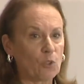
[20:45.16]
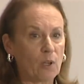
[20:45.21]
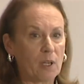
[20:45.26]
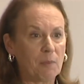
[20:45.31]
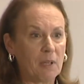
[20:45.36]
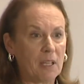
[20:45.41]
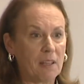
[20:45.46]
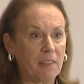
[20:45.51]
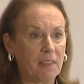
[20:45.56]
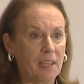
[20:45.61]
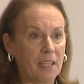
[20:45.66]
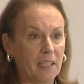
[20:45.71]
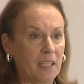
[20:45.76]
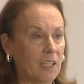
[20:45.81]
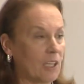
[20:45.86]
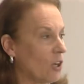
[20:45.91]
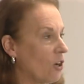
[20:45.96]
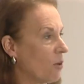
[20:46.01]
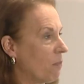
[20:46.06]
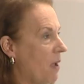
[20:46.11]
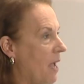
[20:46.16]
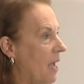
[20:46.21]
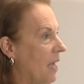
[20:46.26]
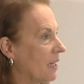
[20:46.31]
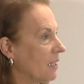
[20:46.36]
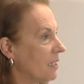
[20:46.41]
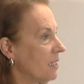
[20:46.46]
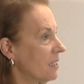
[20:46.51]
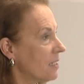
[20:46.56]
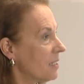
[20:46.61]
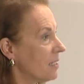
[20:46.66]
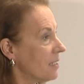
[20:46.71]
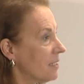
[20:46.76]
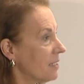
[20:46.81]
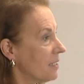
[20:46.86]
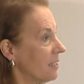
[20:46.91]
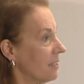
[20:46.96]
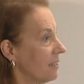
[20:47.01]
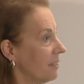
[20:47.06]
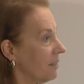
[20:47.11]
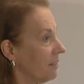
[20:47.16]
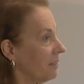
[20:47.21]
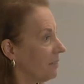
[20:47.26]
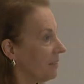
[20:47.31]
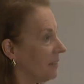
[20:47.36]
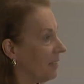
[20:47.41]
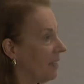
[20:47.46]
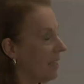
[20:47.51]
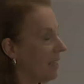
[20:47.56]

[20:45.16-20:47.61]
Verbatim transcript: join me in thanking our panelists.